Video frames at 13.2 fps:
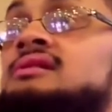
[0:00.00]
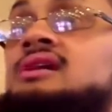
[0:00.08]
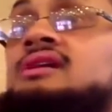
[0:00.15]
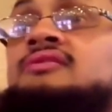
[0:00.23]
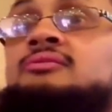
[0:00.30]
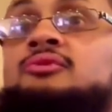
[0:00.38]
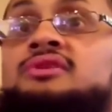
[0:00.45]

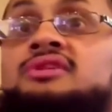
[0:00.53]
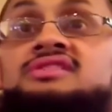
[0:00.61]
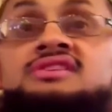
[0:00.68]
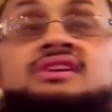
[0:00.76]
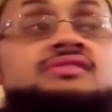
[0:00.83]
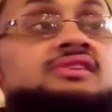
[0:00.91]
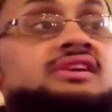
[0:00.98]
Every morning the
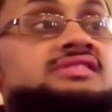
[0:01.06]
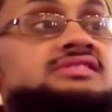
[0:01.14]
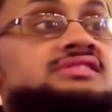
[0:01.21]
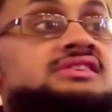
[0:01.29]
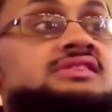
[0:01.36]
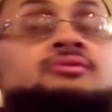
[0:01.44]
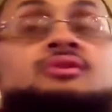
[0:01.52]
sun
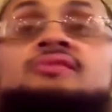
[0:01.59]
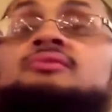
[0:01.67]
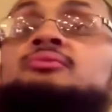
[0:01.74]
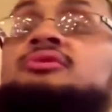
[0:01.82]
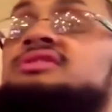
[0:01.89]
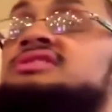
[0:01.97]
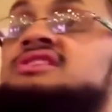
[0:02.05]
rises, therefore every
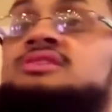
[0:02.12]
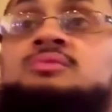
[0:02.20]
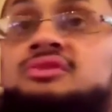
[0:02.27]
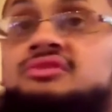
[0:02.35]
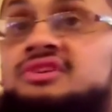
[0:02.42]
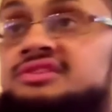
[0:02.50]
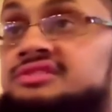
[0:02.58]
morning the sun
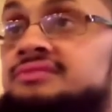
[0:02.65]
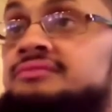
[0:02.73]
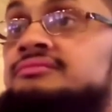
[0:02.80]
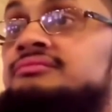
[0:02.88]
will rise.